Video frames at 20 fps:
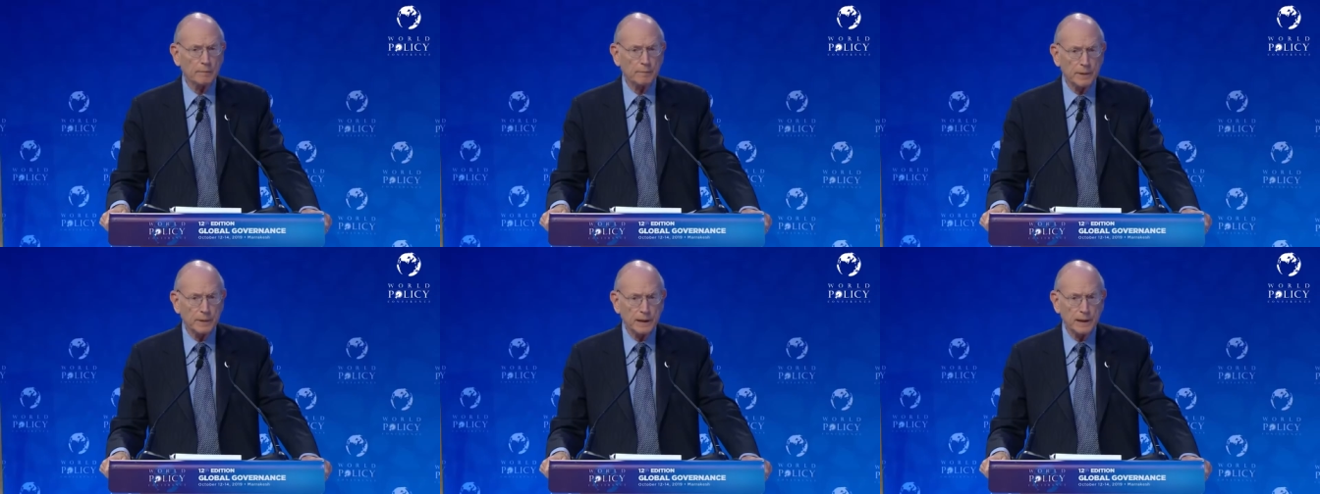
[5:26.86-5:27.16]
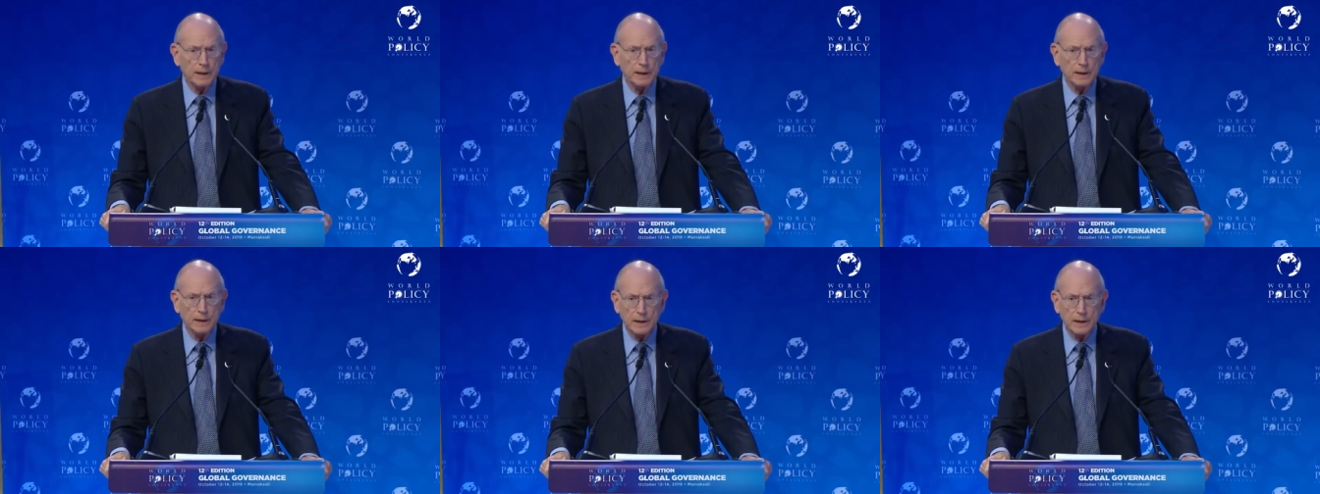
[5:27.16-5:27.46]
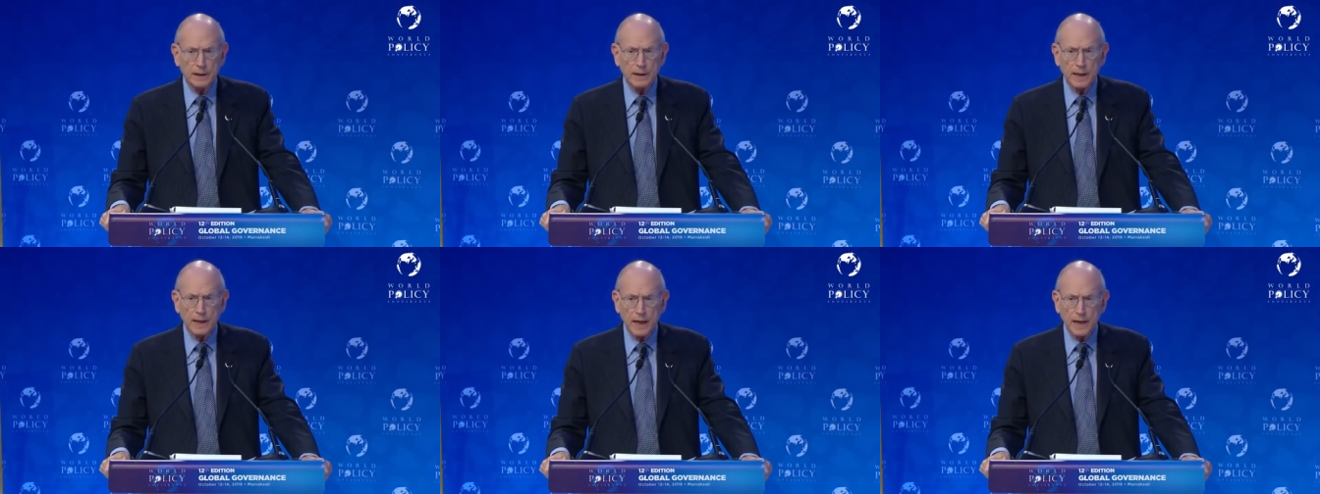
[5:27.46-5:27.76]

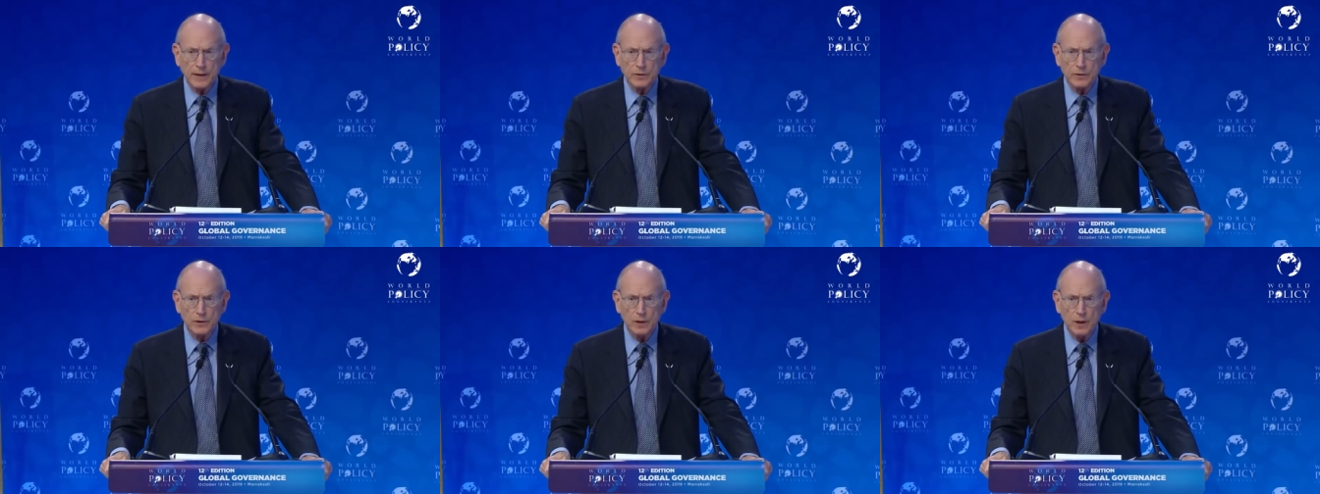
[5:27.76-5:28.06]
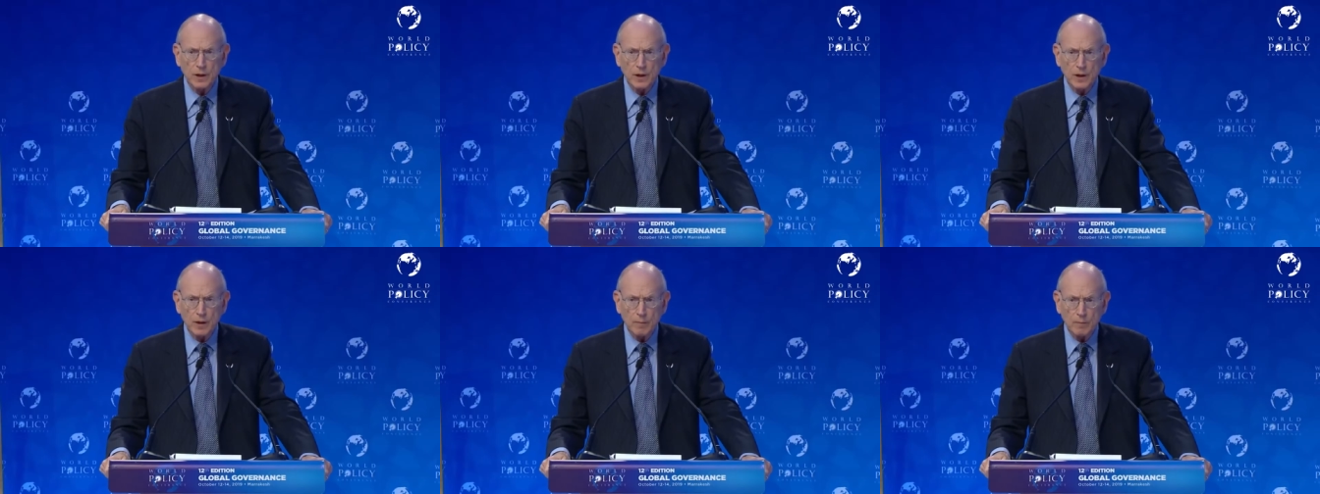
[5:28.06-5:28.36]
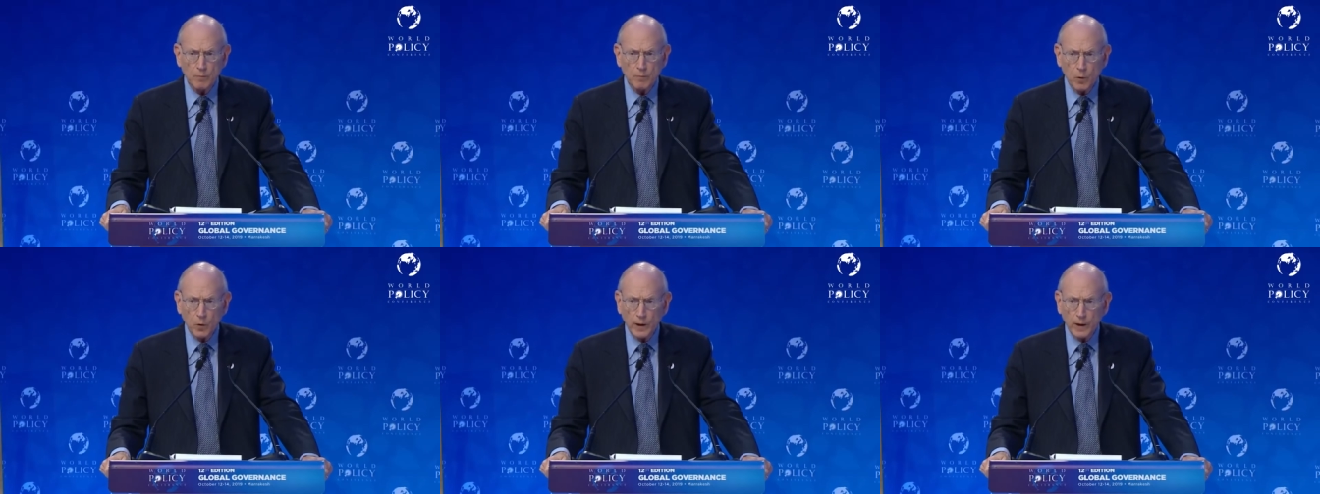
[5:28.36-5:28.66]
BDS,
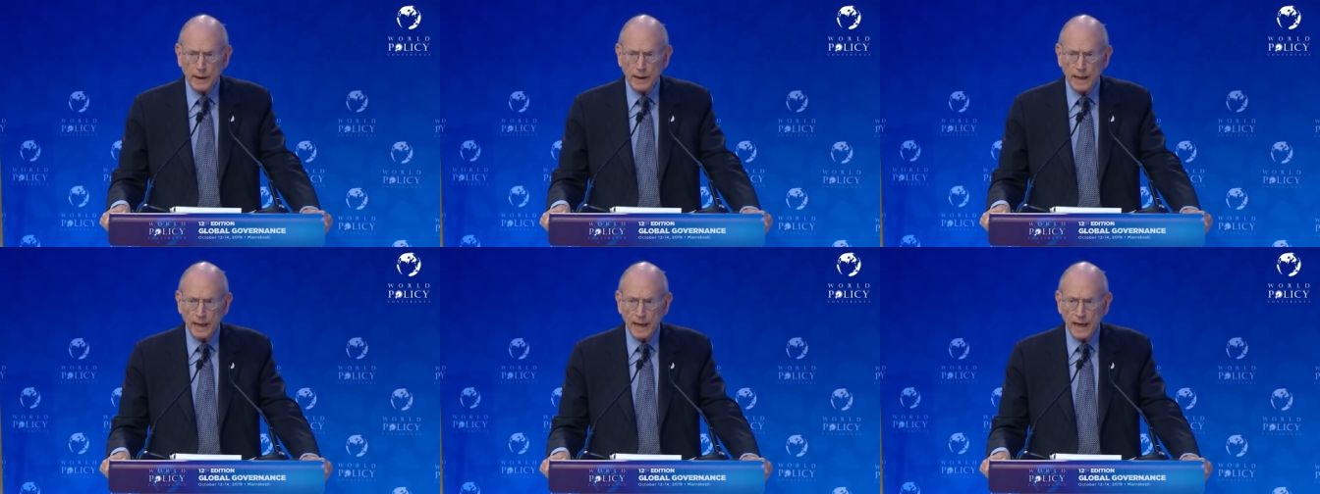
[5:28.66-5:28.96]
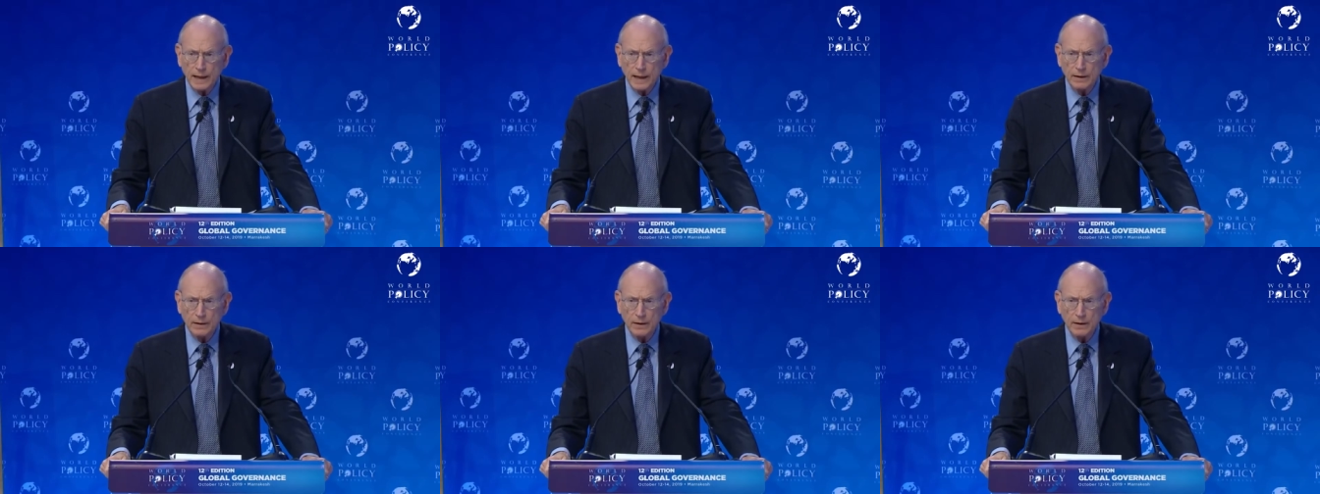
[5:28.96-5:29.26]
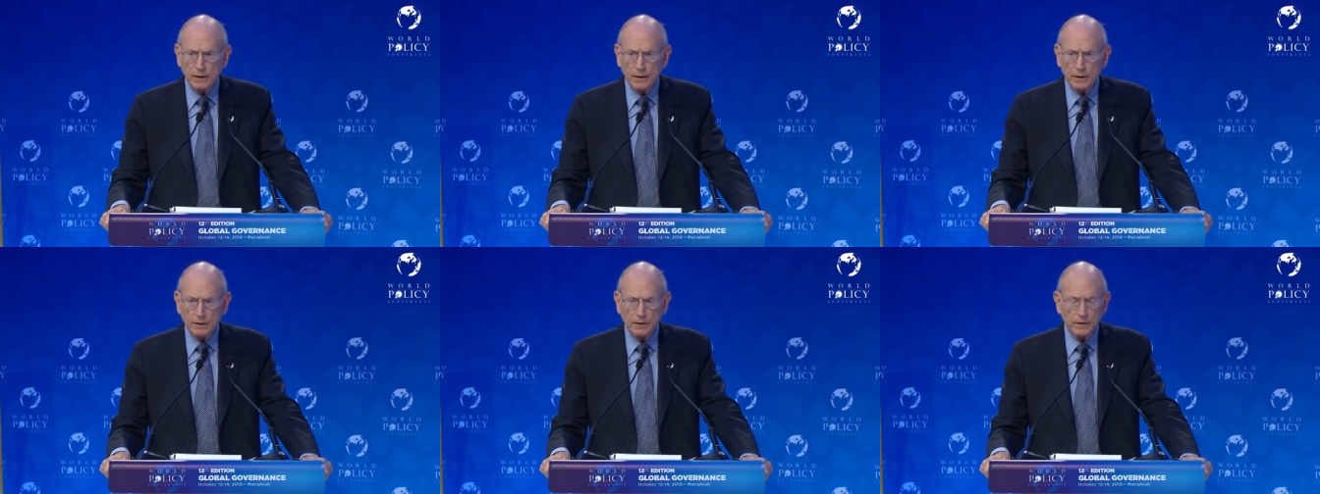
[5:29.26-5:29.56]
Boycott,
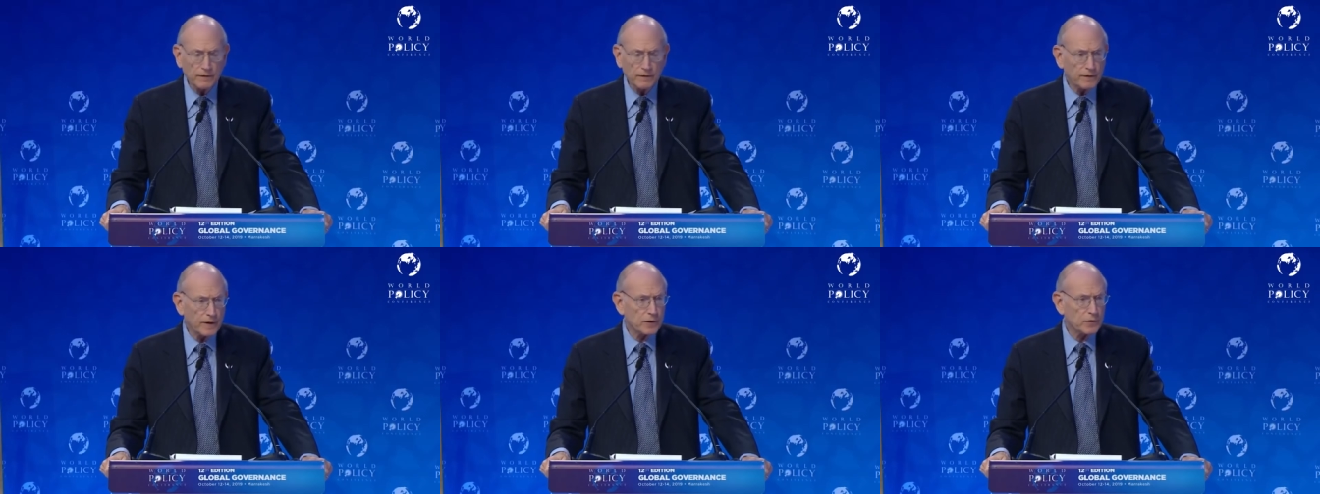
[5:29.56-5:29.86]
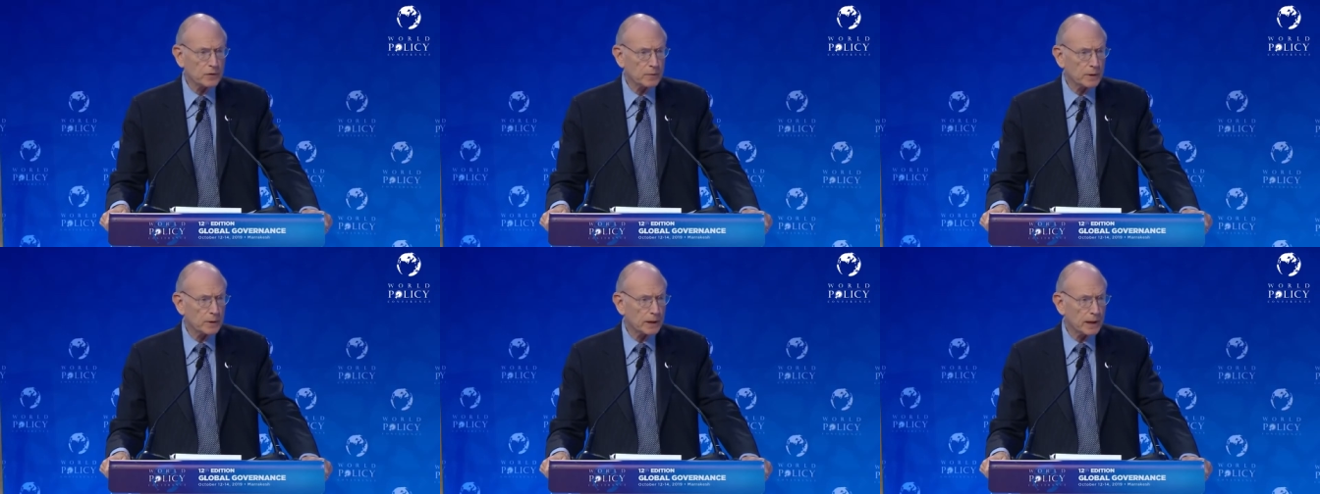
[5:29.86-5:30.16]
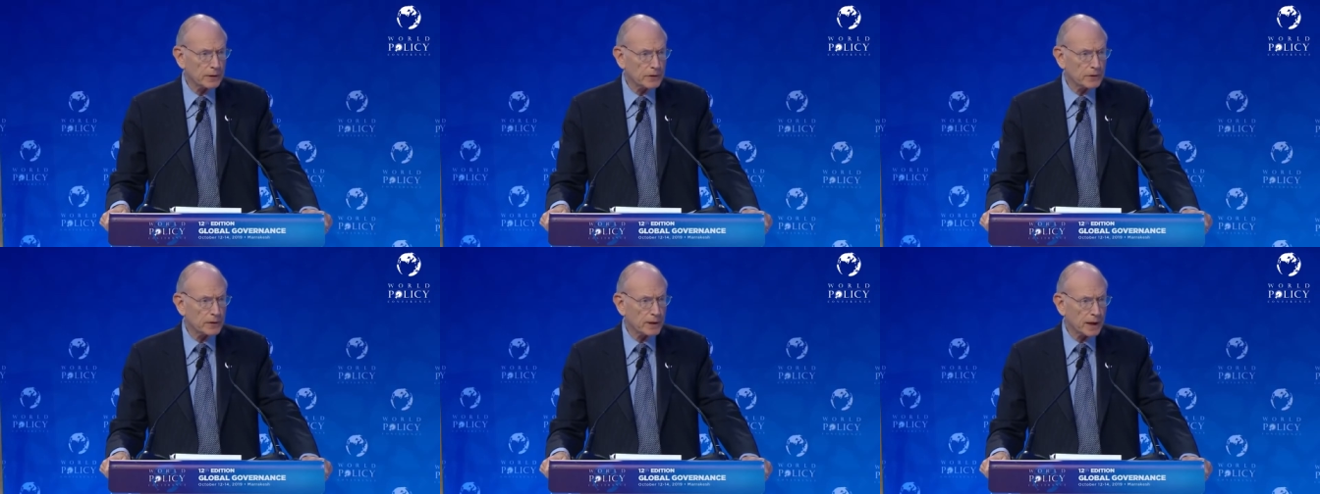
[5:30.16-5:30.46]
Divestment, and
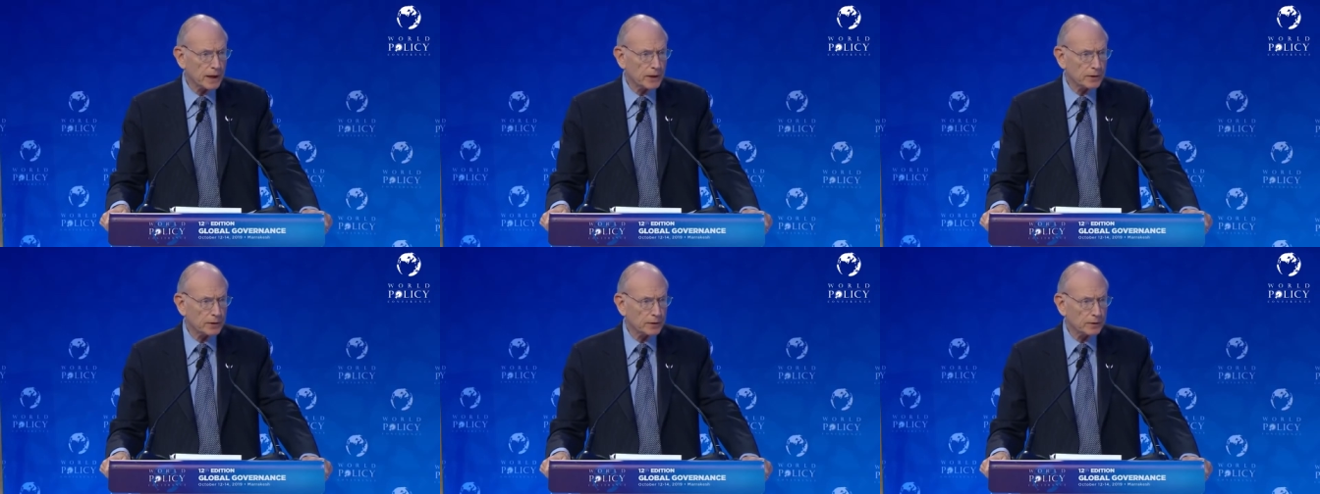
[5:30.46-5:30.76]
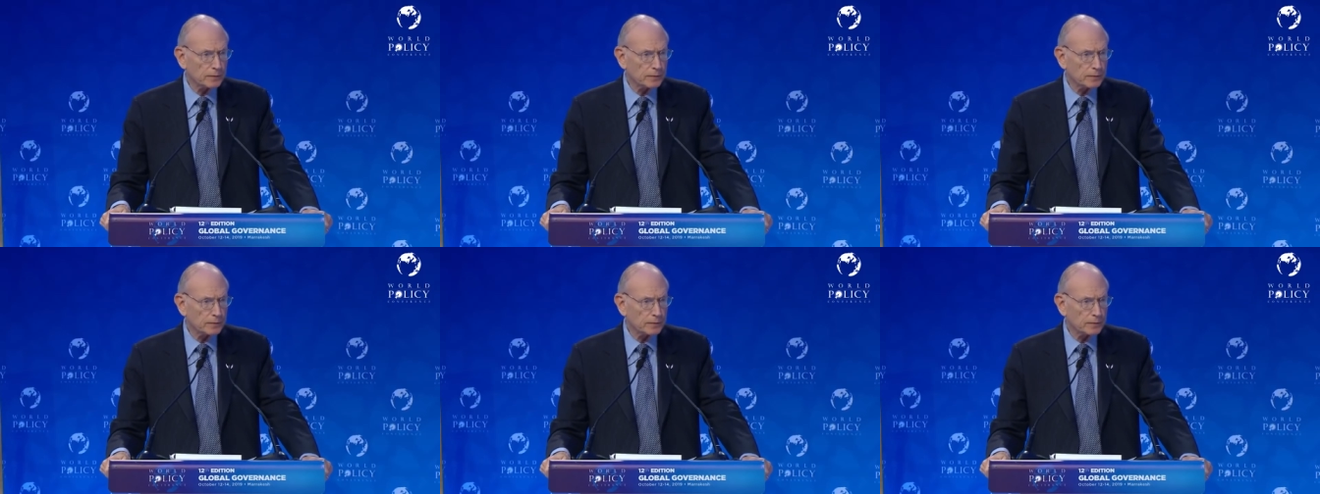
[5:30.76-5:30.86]
Sanction.